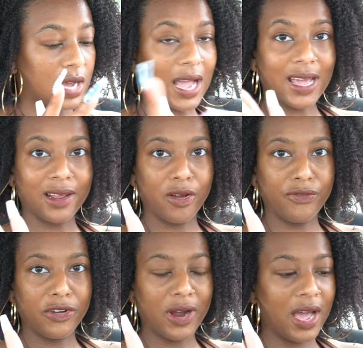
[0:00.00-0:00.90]
I gotta go
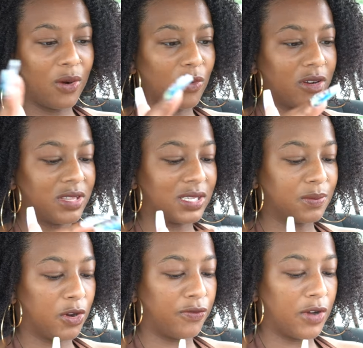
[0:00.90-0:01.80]
figure out how to work this
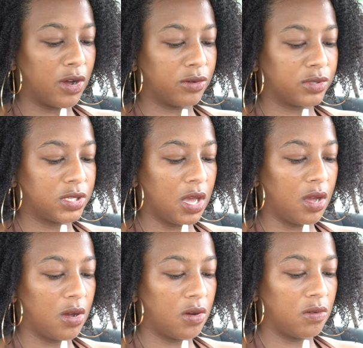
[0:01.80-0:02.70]
mofo.
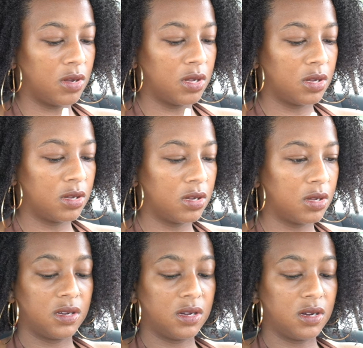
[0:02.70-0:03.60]
So,
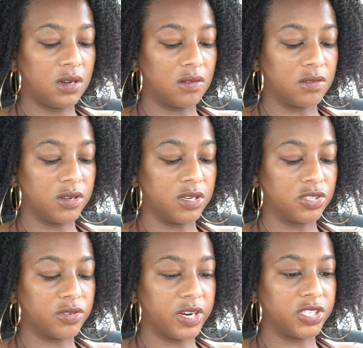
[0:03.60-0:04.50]
oh
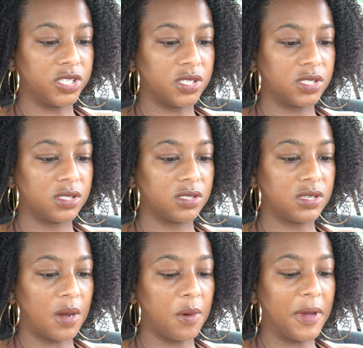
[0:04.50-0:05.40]
goodness gracious.
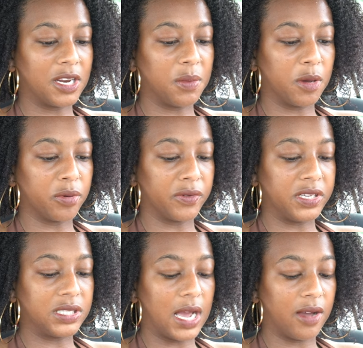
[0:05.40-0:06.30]
I'm about to be a
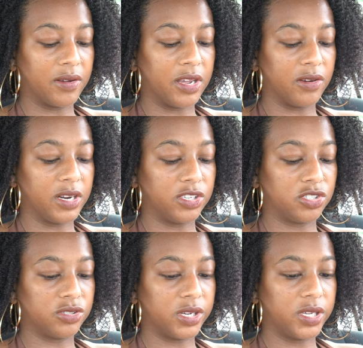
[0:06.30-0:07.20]
barista out here in these
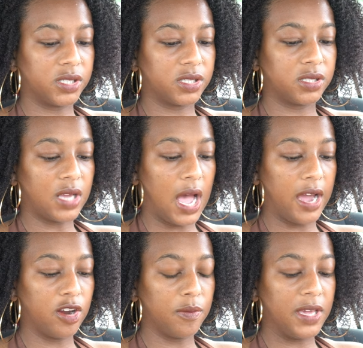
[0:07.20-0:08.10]
streets.
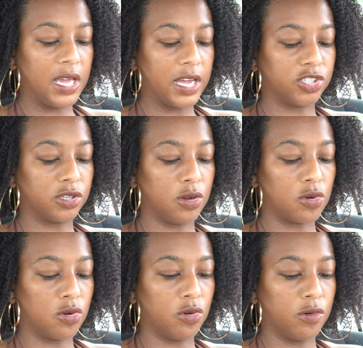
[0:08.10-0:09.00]
Hire me at your
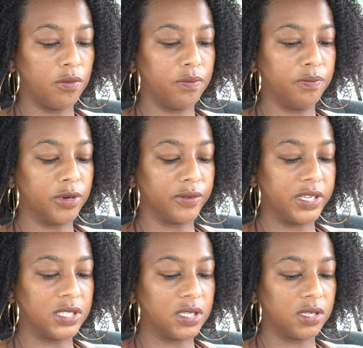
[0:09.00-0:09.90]
local
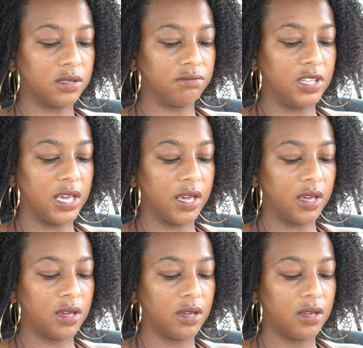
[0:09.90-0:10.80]
barista
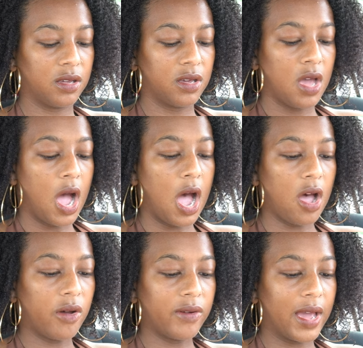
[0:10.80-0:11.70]
gig.
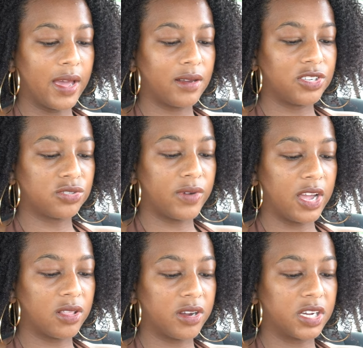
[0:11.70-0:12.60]
Oh, okay. Just
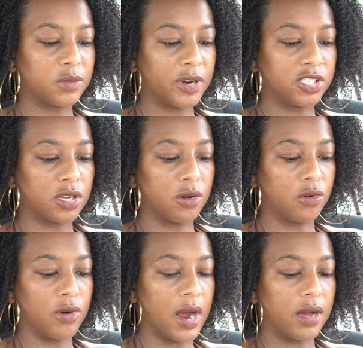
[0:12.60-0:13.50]
regular
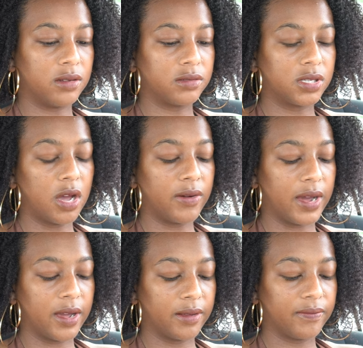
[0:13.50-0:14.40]
espresso grounds.
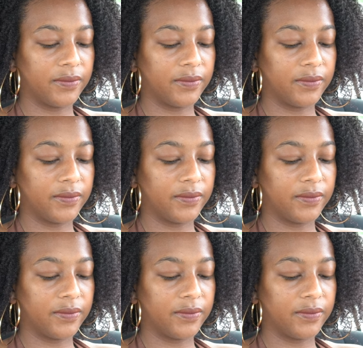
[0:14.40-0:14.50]
Okay.